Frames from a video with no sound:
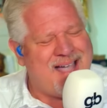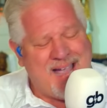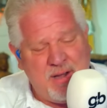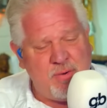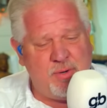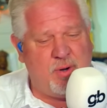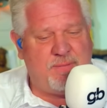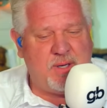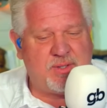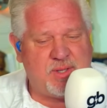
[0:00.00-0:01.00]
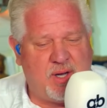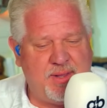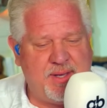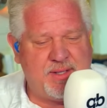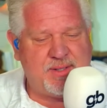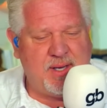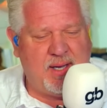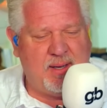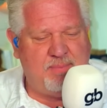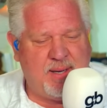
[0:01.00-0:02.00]
I don't know if you saw this,
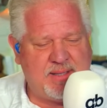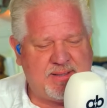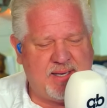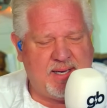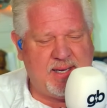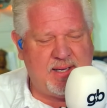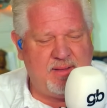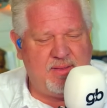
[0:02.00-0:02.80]
uh, but uh,